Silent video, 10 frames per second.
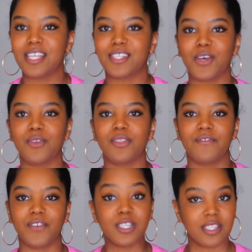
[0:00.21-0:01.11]
So the
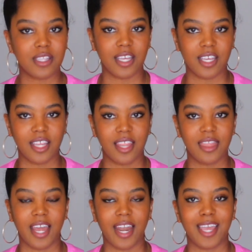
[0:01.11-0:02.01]
first
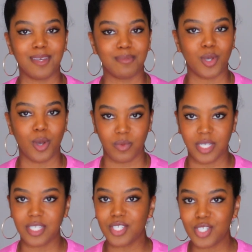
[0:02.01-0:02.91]
thing that I am
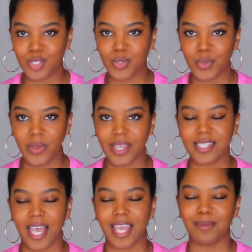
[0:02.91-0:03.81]
going to do
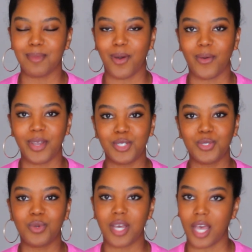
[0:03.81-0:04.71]
is I am going
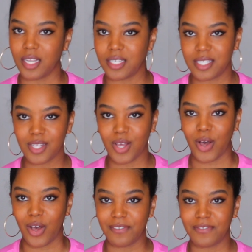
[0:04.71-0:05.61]
to cut
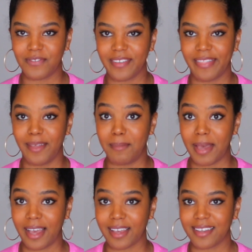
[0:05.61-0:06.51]
off the
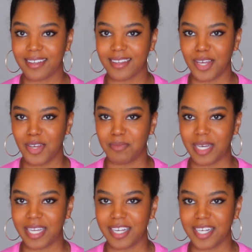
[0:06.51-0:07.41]
back of
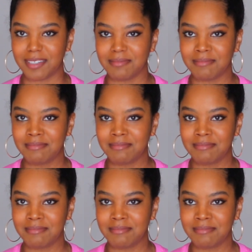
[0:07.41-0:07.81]
my hair.